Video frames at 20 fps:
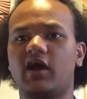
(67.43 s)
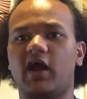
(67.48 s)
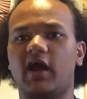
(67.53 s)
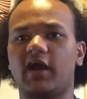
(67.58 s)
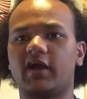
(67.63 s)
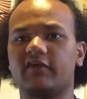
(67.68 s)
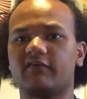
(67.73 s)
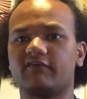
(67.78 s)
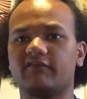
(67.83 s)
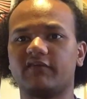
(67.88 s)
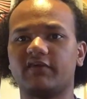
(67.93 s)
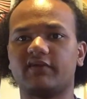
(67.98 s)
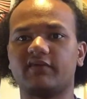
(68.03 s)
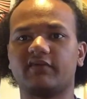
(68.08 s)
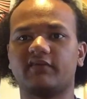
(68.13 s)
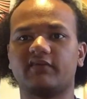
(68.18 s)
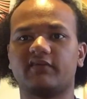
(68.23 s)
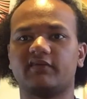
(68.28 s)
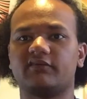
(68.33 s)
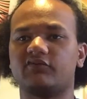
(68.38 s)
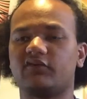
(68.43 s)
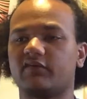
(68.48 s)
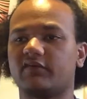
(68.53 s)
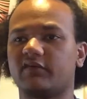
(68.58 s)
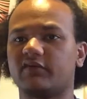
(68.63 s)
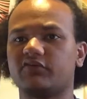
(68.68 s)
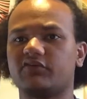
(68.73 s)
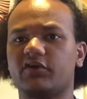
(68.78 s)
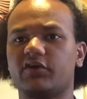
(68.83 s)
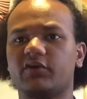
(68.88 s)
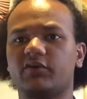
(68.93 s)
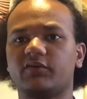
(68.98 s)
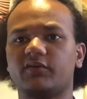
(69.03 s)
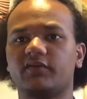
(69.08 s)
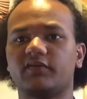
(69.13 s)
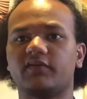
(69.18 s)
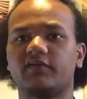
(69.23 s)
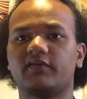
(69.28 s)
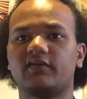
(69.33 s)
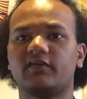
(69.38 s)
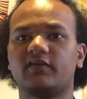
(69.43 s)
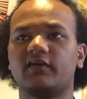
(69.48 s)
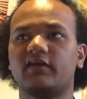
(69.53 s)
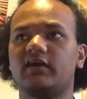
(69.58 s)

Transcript: Iron Fist, Jessica Jones,